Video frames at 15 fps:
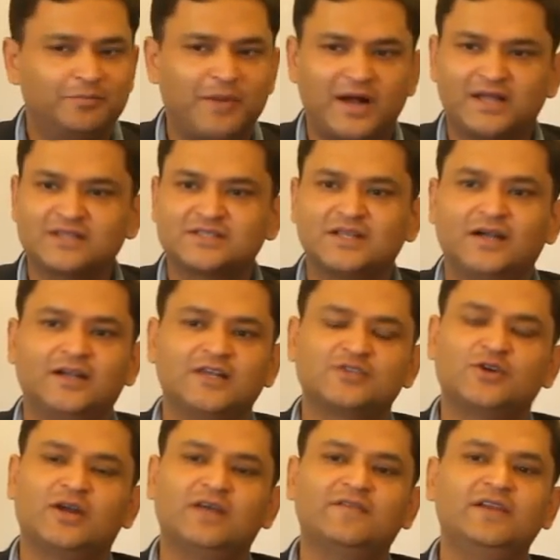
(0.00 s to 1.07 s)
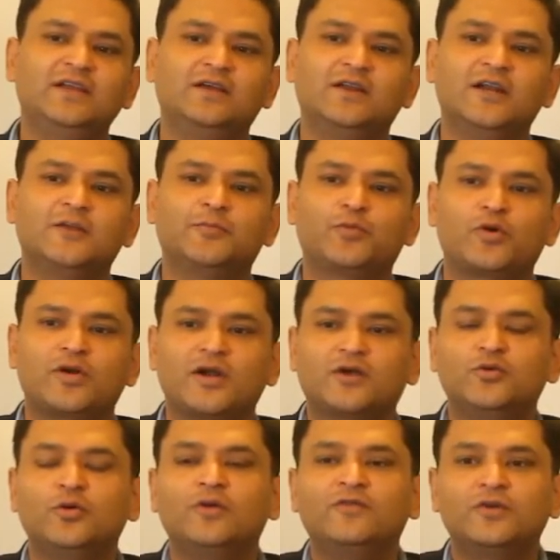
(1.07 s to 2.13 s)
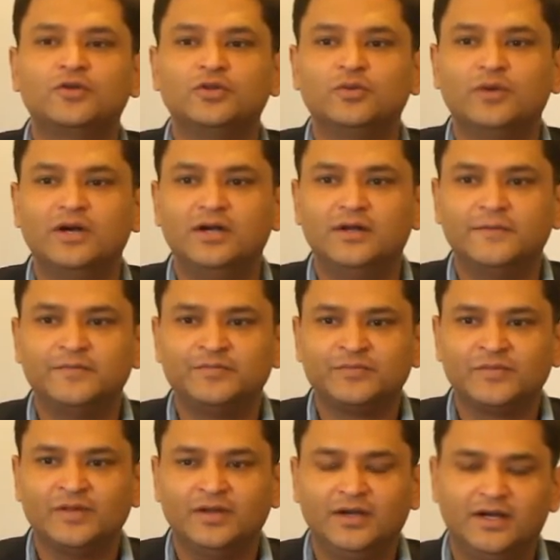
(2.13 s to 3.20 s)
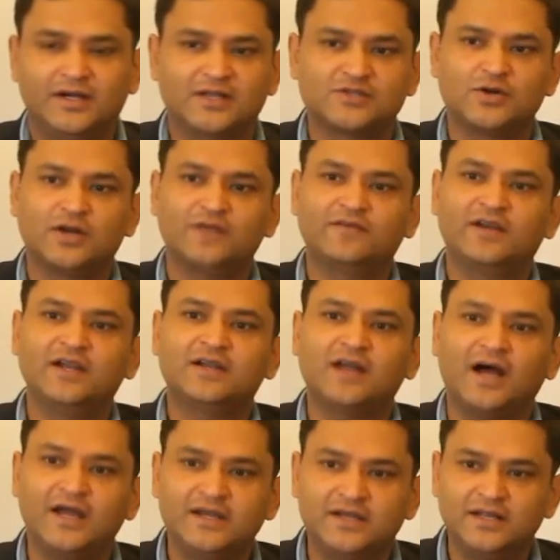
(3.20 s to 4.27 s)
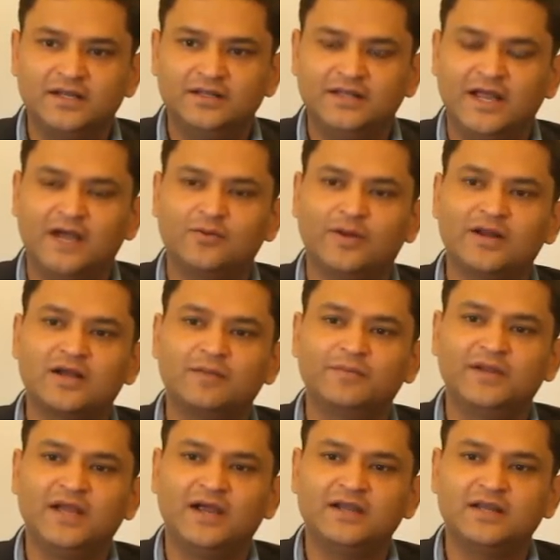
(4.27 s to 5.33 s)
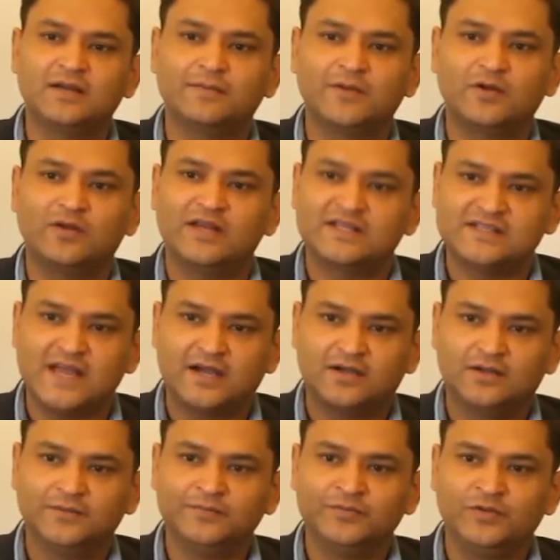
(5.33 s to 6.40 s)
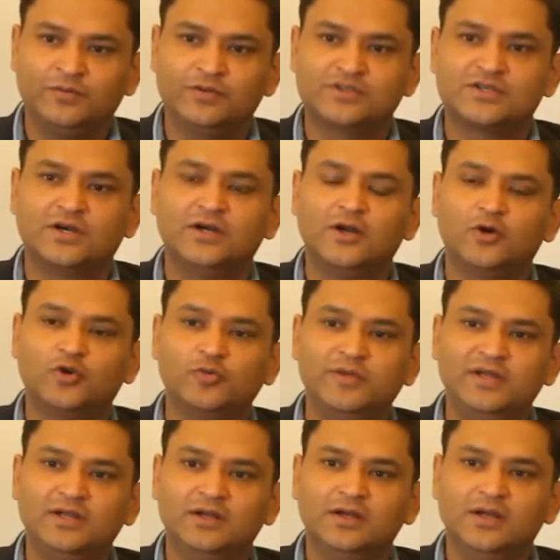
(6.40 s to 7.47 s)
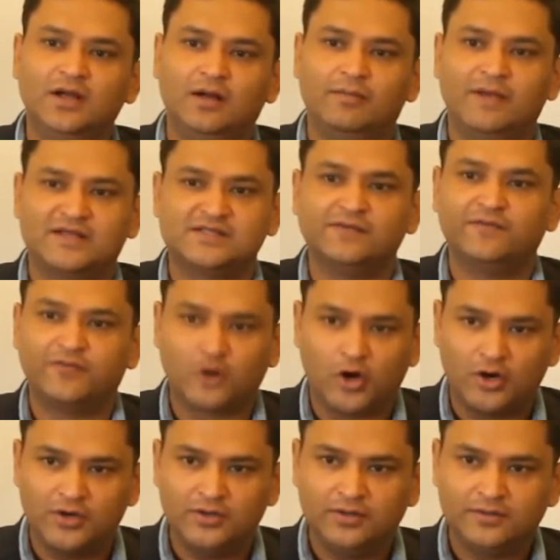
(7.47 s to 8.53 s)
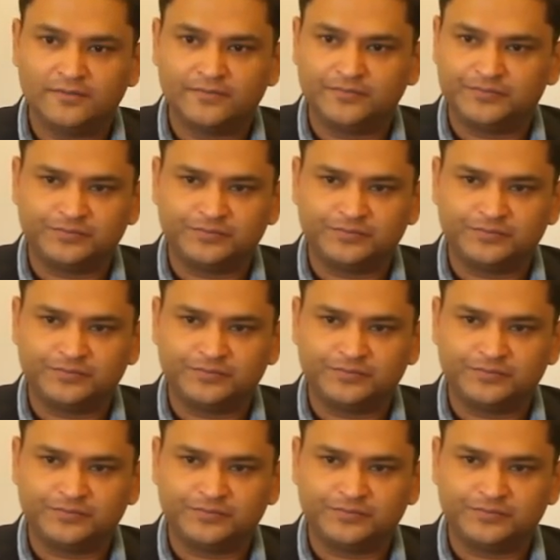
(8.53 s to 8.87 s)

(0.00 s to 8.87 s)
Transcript: Pakistan does not have any great product to offer to the world. It does not have great IT. They had one company, IT company called Exact, which turned out to be a massive fraud.